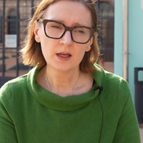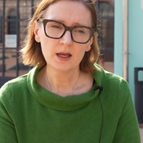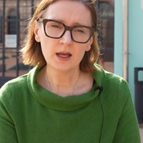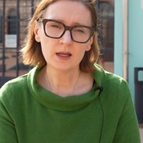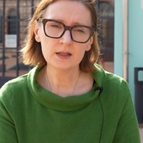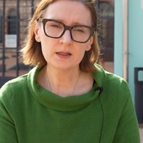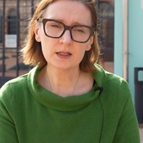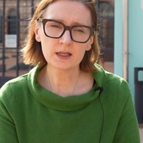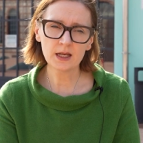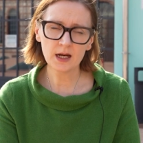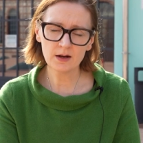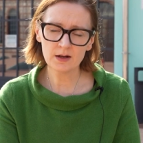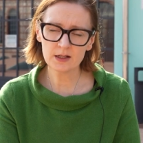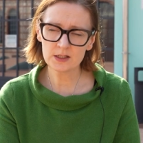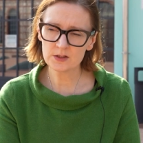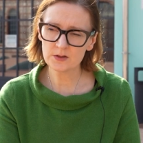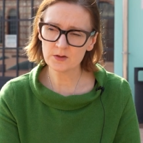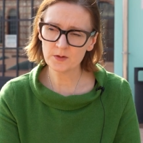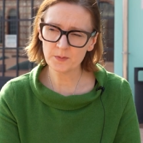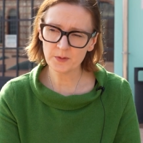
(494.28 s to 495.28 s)
And the
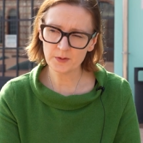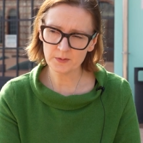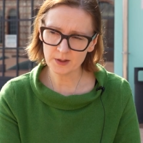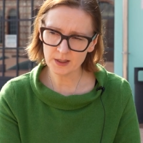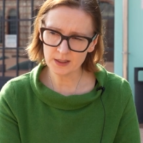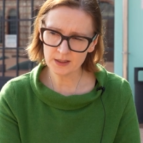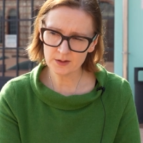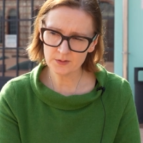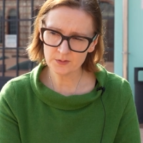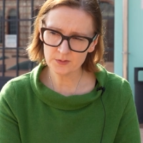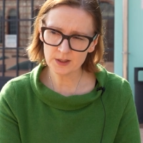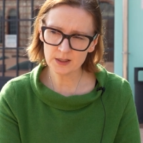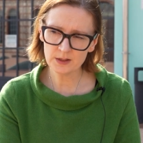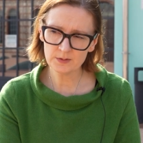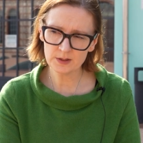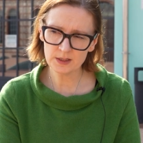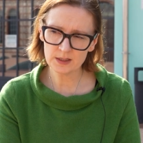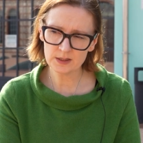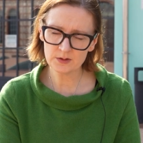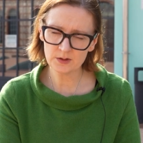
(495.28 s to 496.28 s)
character of Parvana
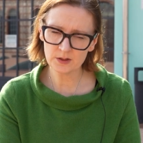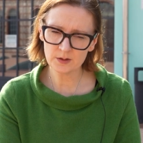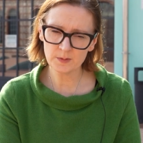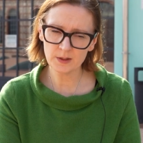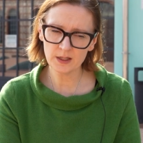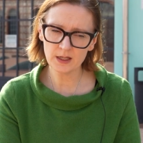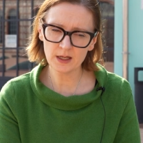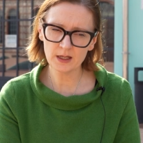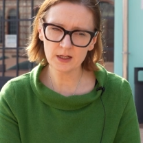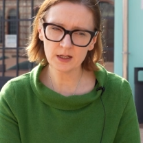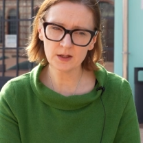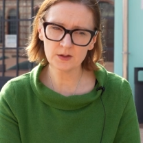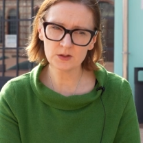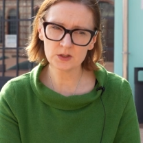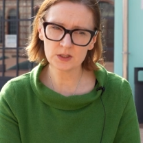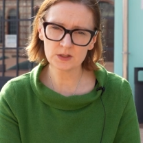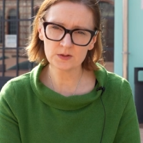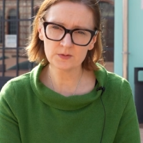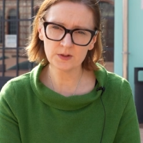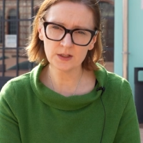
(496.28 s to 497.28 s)
really struck me, and I
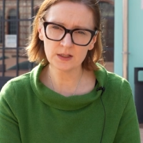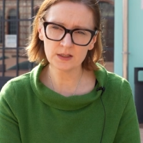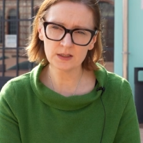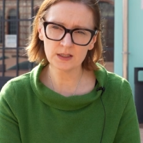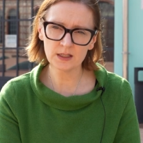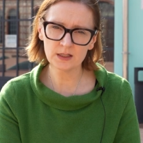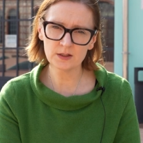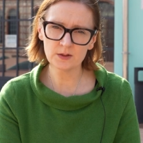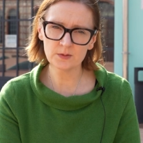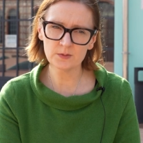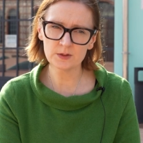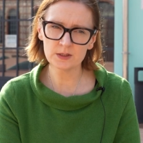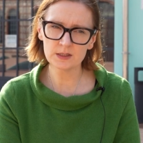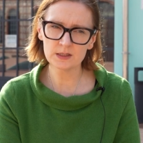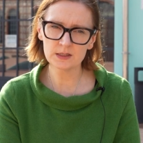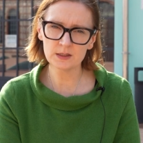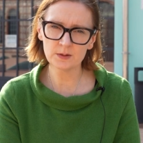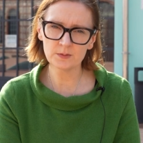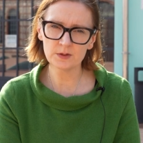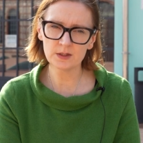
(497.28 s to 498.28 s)
just felt that it was
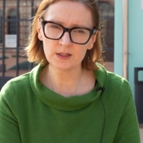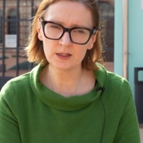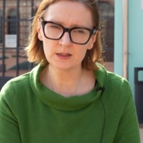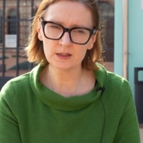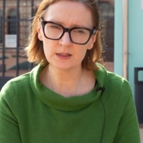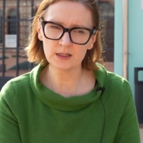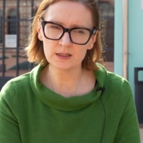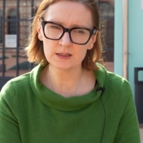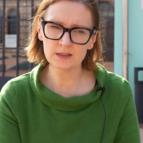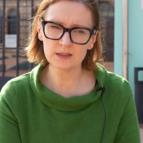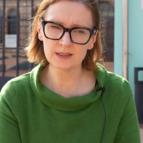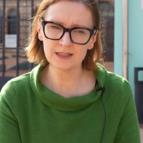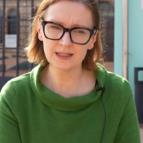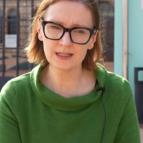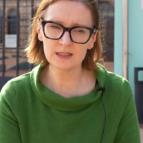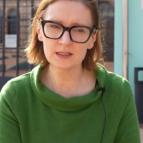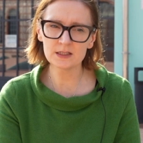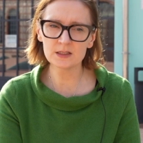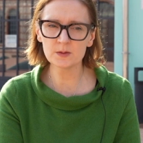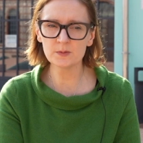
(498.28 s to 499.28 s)
something that
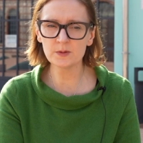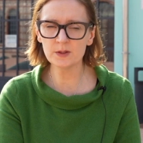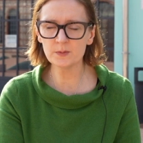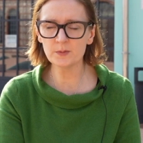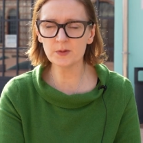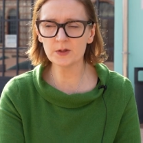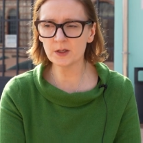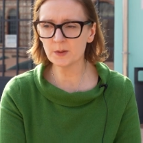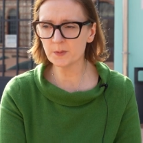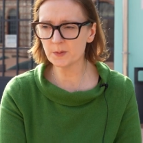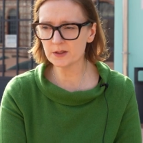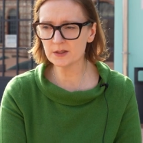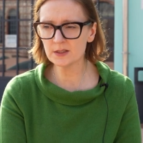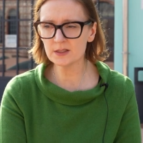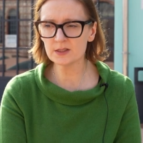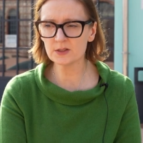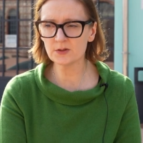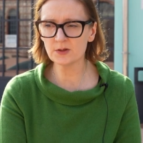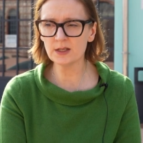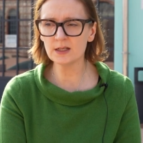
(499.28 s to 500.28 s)
needed to be put up on the
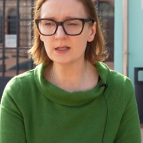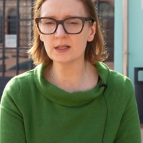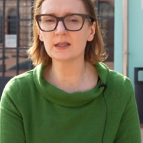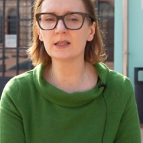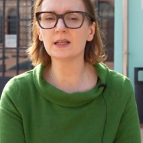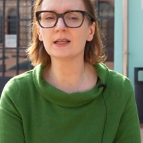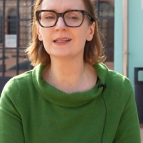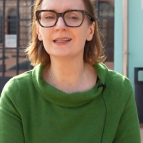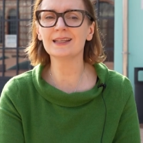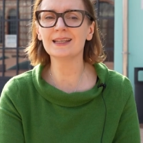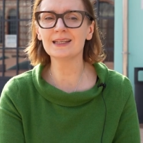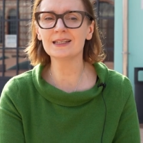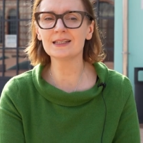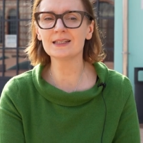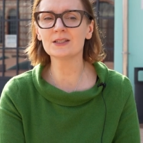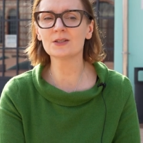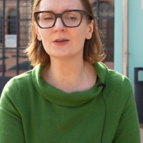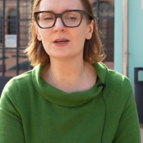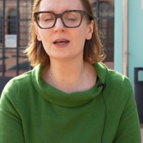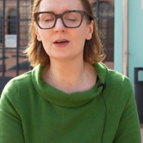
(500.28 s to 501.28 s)
screen and that
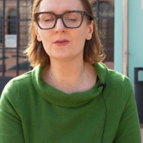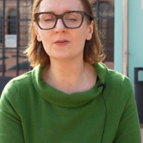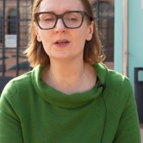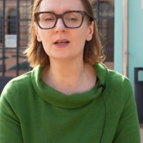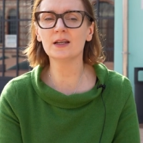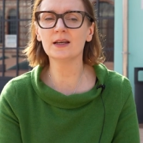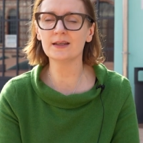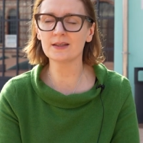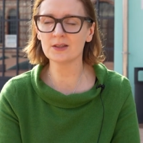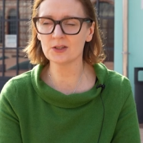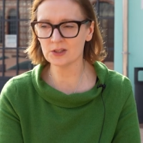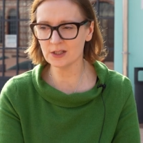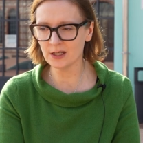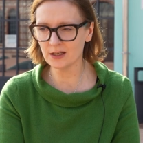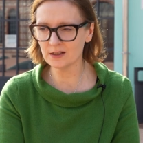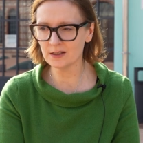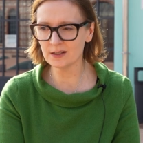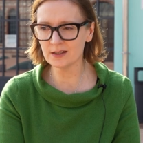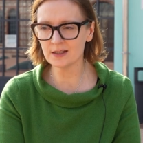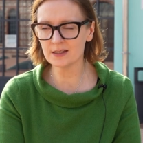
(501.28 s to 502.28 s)
needed to have a light
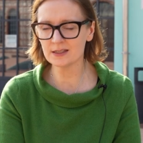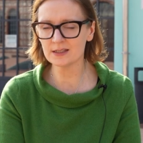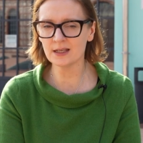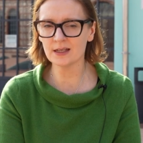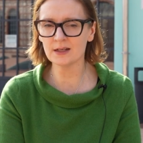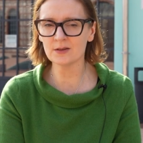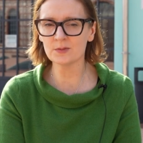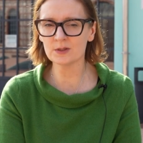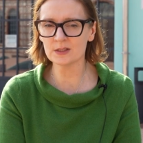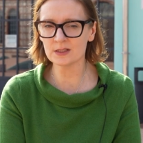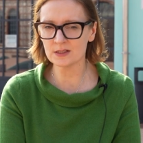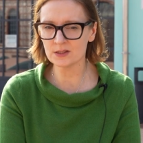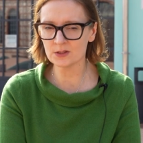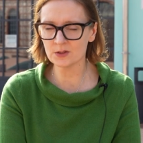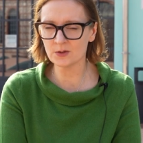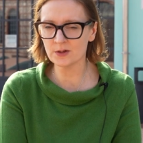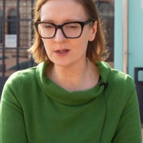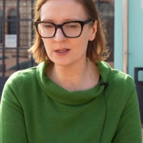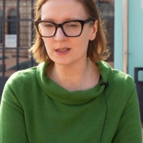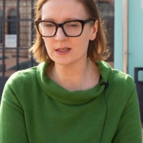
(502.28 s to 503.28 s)
shone on it, and it was a
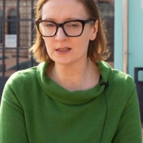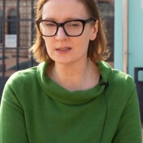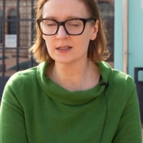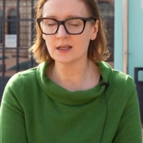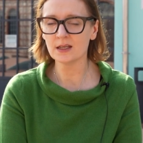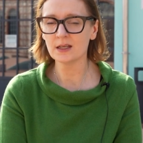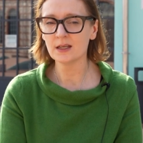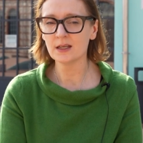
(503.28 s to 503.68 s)
story that